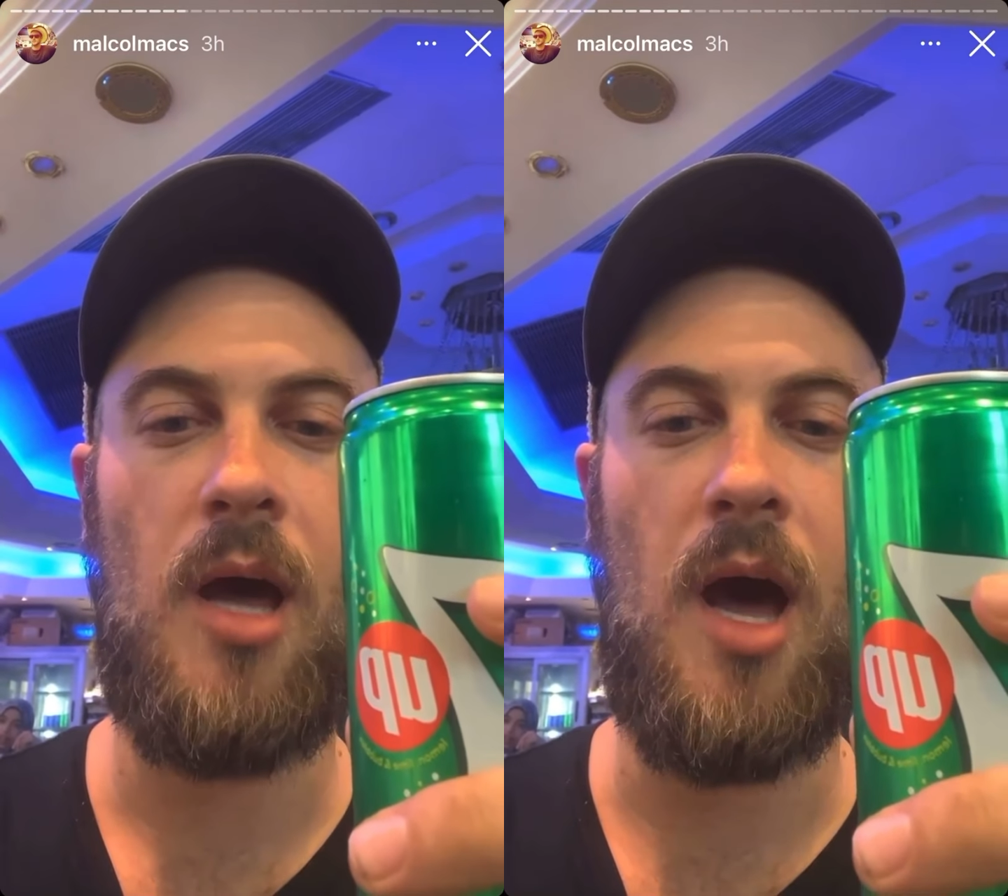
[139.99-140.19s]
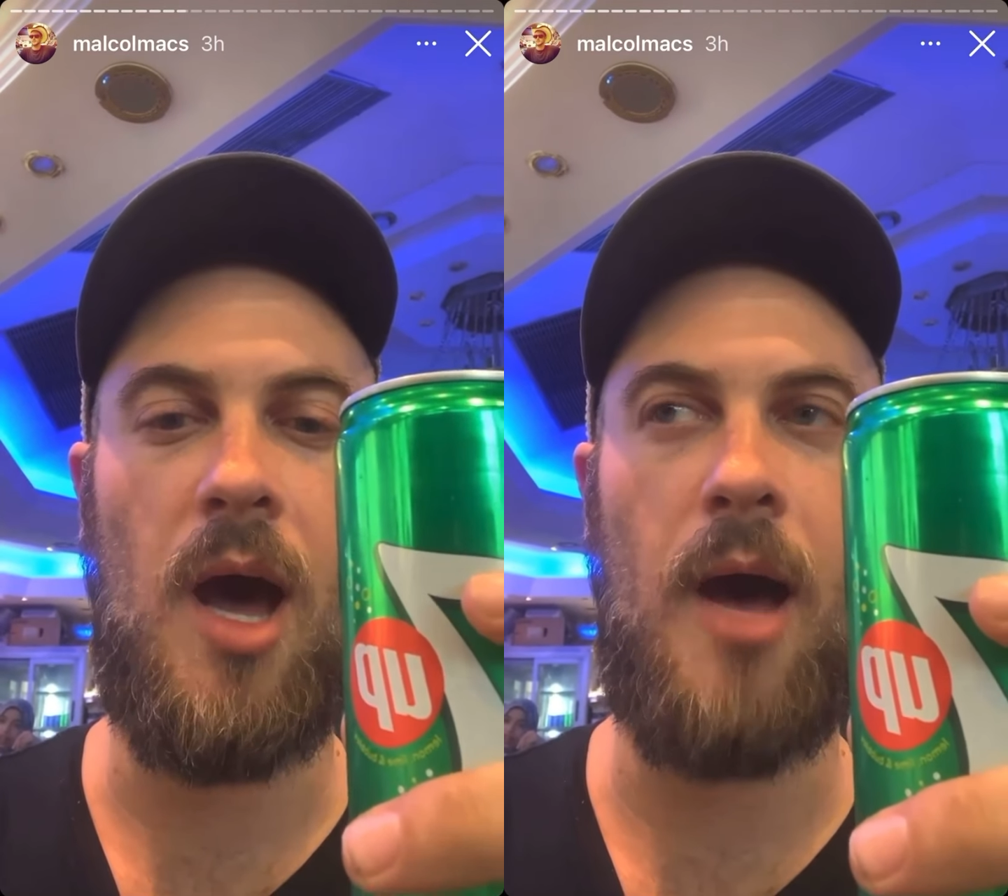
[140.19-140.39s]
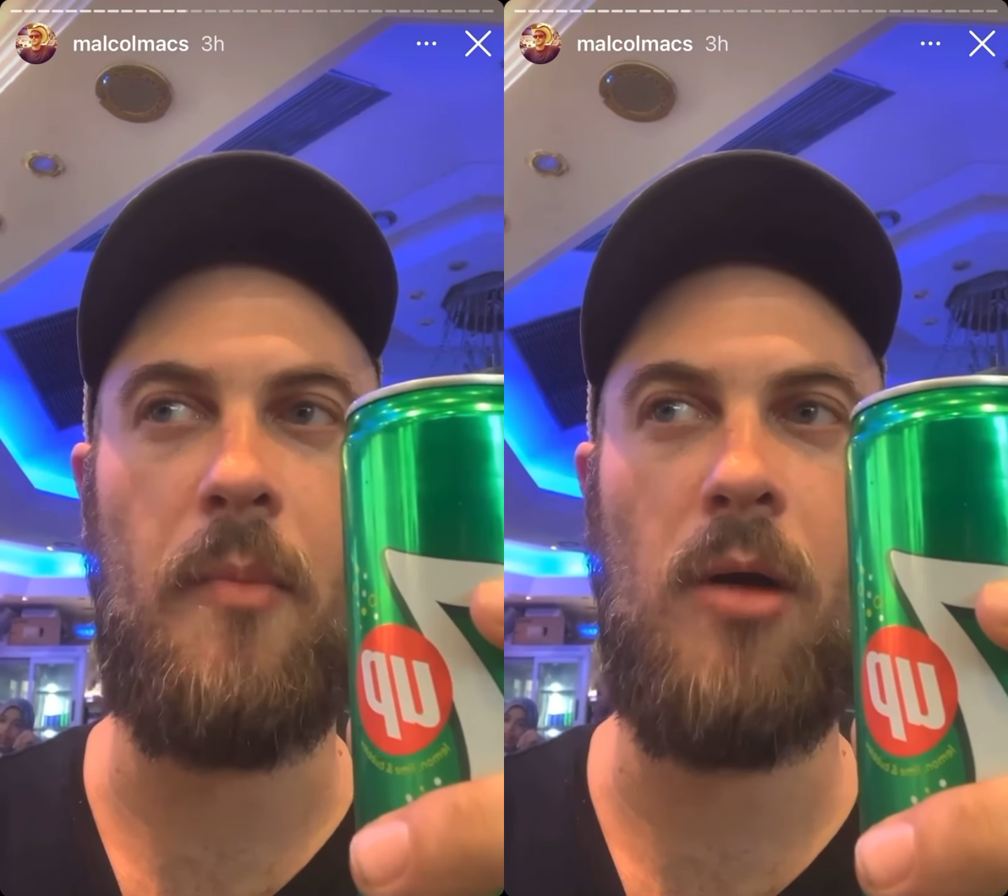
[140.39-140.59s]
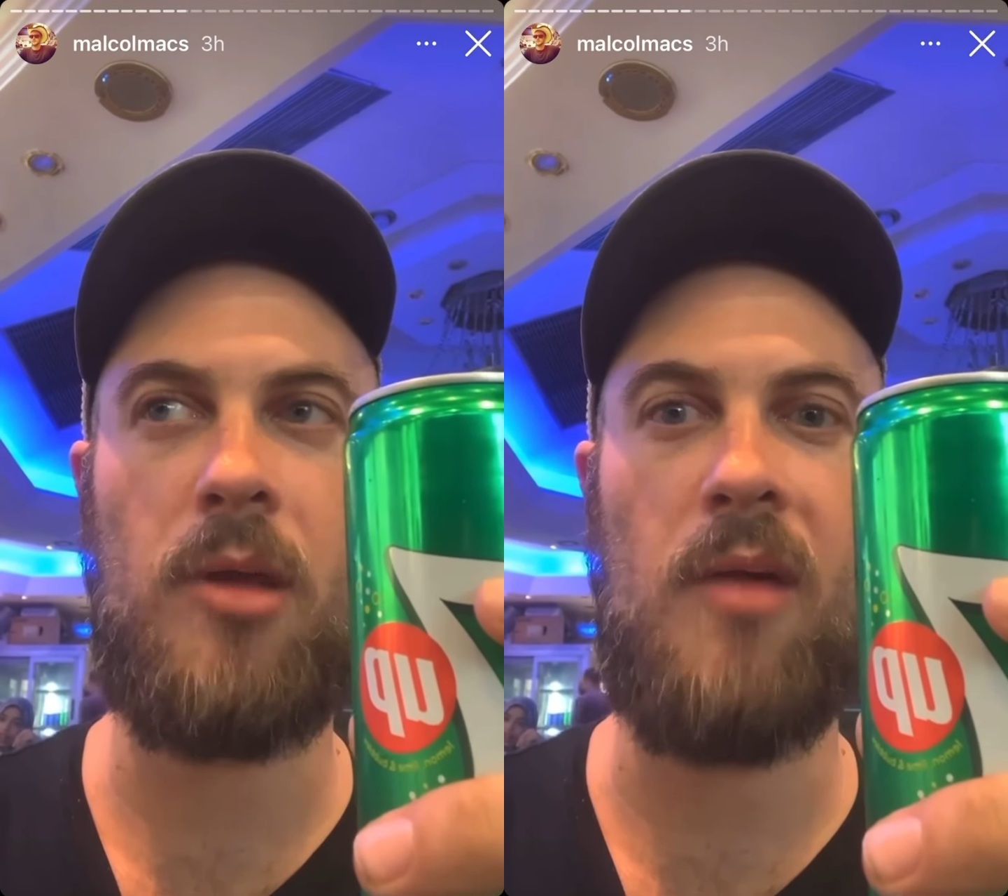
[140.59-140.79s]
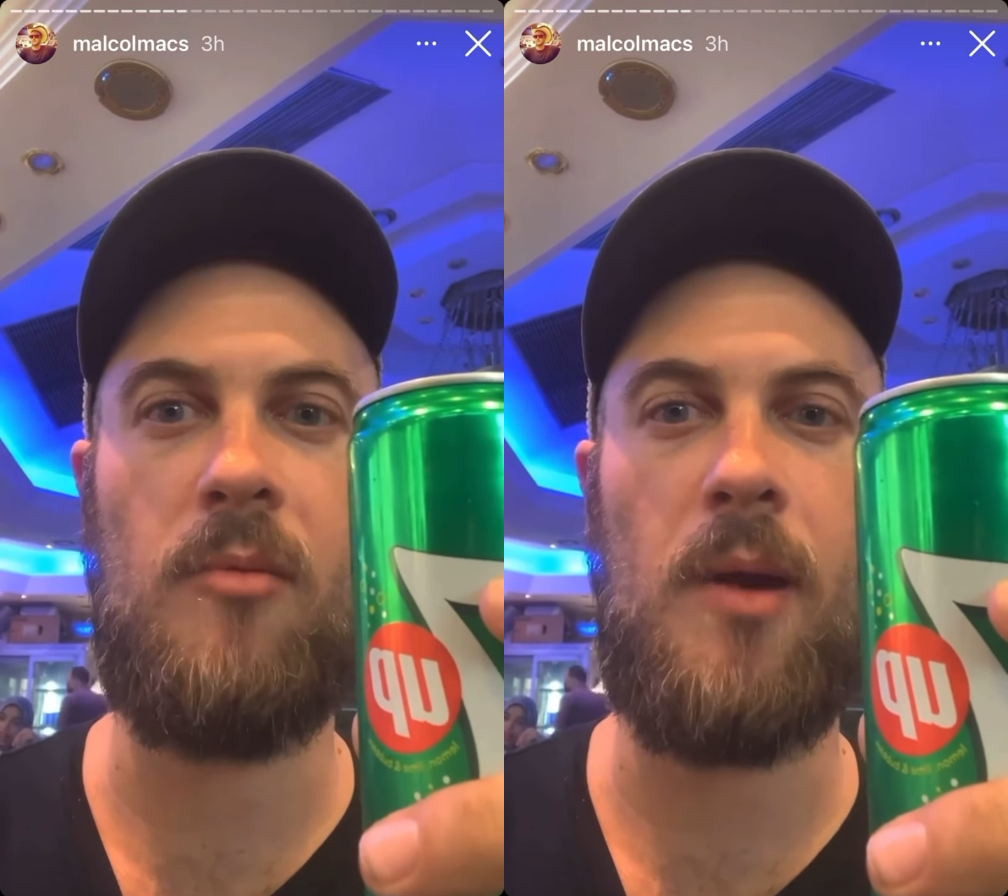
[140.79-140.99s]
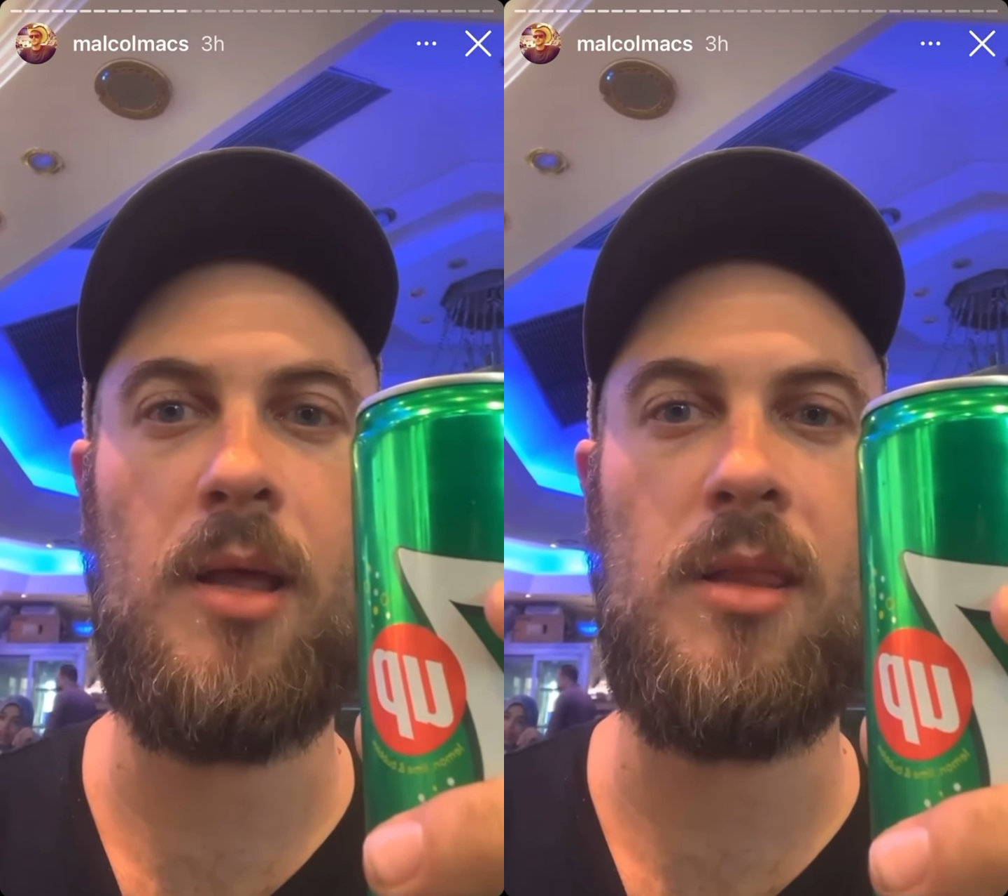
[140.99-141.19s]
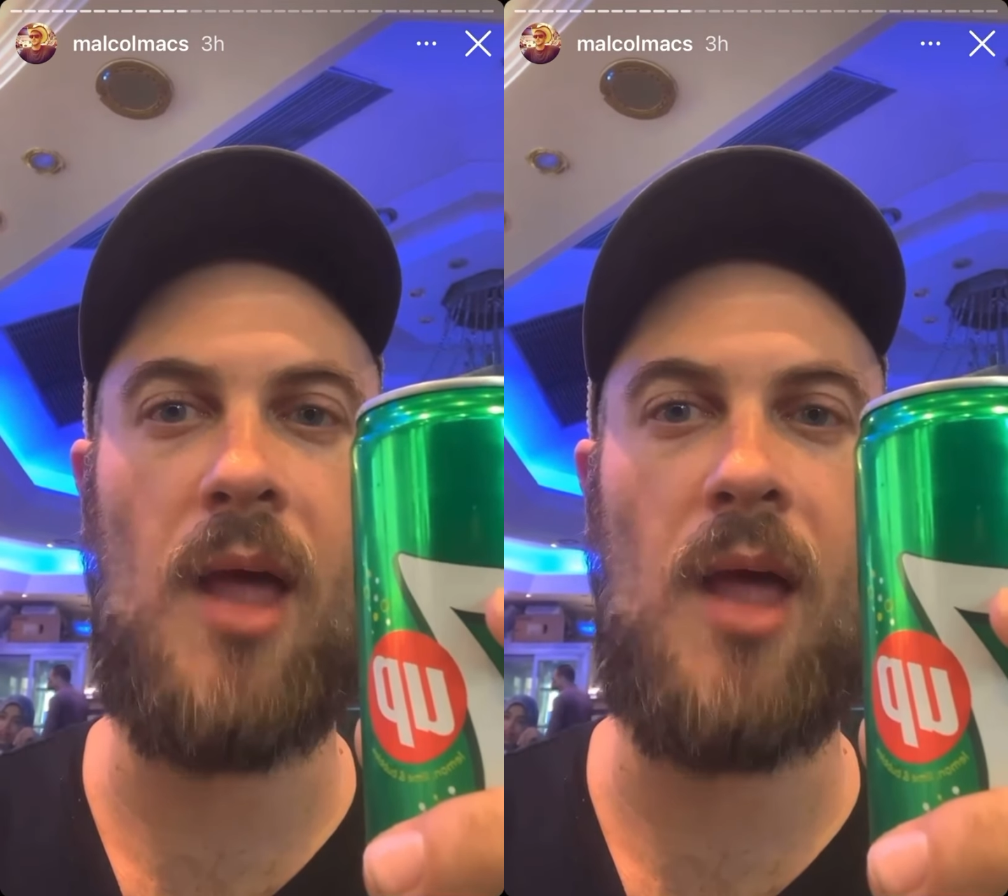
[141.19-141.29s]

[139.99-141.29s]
Um, okay, everybody,